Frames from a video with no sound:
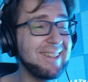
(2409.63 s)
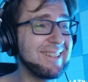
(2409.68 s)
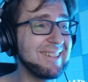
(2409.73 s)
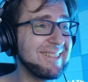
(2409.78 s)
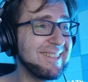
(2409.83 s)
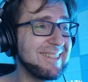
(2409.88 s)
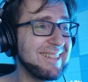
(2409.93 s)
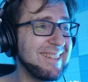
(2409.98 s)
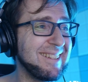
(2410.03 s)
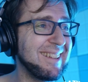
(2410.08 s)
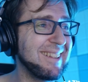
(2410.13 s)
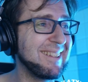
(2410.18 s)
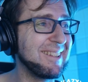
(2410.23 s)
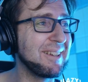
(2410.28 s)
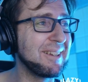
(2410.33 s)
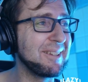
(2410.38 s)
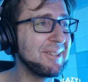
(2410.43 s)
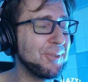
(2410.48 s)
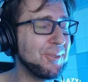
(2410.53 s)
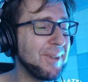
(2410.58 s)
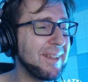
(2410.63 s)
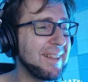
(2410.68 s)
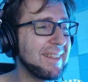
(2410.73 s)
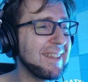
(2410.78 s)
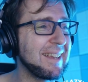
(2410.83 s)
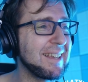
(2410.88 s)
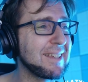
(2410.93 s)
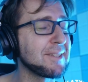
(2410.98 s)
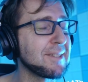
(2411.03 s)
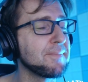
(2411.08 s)
and, and doing
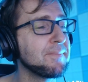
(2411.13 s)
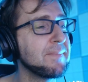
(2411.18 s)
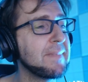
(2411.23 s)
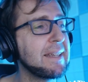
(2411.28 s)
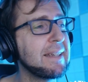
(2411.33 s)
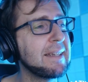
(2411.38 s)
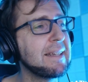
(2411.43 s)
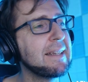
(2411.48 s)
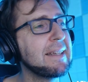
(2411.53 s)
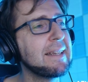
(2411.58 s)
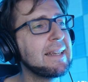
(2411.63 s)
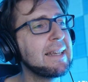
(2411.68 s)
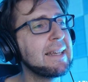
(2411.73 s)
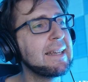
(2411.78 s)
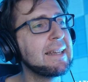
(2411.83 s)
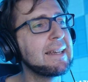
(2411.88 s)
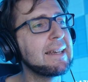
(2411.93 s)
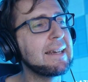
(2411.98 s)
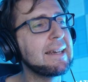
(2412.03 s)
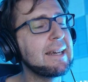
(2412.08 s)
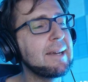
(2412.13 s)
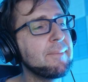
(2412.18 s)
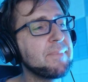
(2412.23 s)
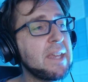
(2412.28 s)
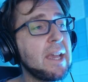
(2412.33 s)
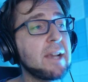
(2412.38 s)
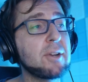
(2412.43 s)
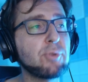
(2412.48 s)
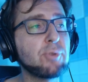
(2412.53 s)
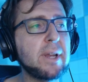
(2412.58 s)
things. Um,
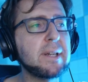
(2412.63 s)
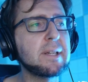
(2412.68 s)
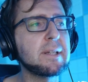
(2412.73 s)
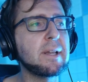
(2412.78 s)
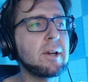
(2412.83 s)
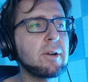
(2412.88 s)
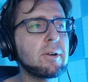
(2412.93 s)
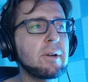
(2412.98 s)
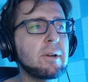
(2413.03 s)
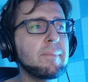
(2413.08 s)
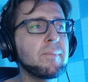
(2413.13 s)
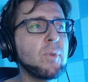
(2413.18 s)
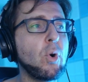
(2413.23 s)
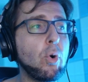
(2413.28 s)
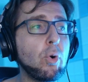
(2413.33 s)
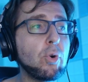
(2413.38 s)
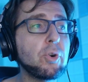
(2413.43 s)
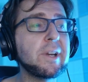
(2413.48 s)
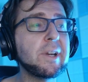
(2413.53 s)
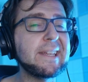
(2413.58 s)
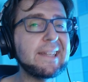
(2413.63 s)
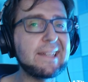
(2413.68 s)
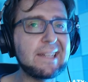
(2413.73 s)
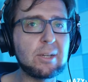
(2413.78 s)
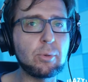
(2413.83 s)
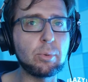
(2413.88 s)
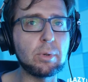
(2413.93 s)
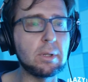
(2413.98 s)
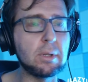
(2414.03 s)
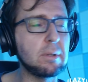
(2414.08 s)
yeah, greater or, or
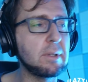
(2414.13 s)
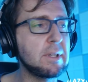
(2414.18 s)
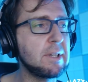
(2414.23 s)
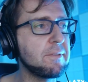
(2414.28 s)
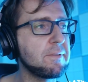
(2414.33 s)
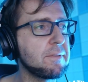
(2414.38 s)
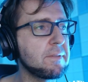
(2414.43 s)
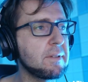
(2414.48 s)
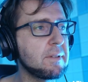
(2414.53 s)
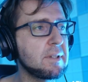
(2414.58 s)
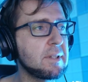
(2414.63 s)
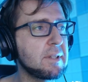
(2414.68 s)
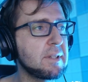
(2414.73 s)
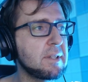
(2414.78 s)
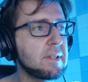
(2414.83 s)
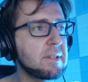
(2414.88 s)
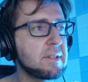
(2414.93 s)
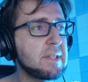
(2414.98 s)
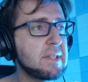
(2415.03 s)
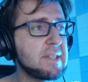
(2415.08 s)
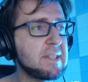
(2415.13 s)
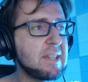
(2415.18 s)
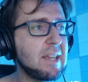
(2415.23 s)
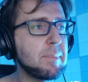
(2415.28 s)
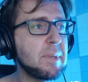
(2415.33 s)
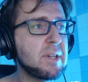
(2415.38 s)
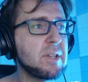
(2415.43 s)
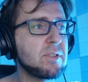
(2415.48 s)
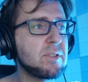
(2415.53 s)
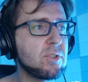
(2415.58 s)
equal. If uh, this
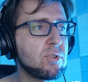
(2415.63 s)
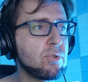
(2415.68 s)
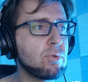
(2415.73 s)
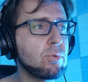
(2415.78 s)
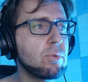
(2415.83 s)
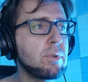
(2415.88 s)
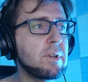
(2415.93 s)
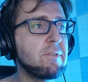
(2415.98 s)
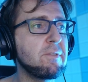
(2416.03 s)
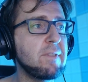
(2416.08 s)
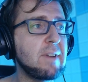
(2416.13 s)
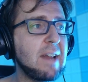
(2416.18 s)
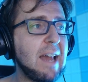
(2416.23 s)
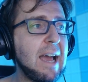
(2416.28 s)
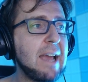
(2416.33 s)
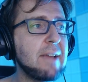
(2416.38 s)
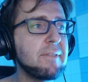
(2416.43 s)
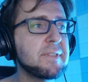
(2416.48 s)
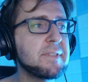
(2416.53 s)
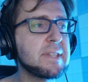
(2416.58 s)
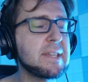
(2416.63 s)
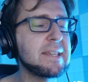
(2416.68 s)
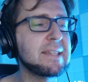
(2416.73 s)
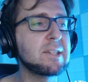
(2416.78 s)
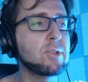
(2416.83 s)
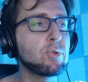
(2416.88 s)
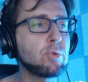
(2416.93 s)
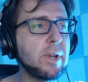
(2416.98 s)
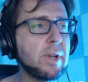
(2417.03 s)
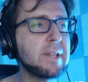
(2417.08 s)
statement is true, if lives is
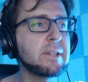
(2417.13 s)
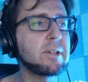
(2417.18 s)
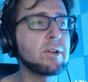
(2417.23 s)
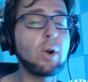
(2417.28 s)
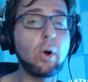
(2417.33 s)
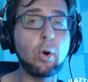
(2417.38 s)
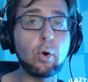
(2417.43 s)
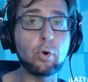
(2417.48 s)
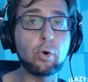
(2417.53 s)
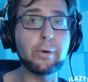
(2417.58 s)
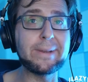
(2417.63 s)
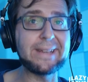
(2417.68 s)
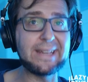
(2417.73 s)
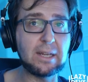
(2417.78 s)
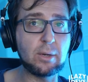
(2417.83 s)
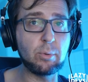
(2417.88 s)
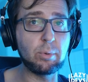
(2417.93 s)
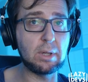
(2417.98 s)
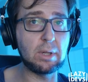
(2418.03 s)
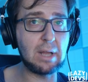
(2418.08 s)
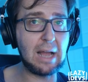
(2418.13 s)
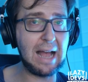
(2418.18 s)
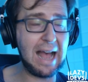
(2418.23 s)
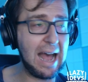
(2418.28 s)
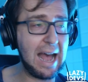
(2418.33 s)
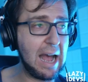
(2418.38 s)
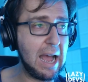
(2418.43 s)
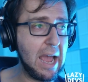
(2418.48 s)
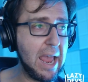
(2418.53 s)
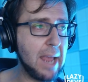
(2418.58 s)
greater or equal
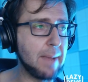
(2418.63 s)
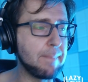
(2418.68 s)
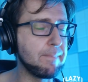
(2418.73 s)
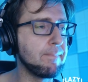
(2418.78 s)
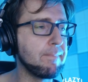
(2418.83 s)
i.